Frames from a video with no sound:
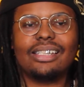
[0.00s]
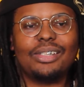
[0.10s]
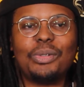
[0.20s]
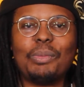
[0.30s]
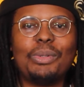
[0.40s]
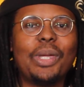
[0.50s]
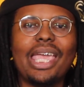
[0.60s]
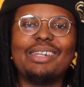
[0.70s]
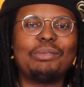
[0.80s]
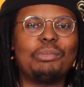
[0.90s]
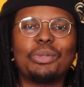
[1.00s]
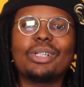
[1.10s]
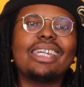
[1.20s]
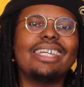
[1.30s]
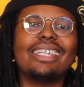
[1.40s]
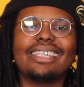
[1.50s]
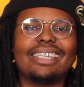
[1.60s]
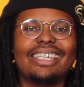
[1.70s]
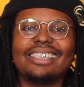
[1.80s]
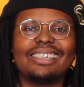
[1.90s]
you can't even breathe,
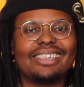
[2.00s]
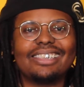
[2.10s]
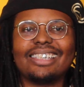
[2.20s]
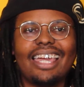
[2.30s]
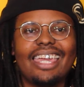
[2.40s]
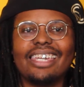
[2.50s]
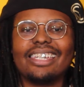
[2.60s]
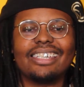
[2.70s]
and it's just like,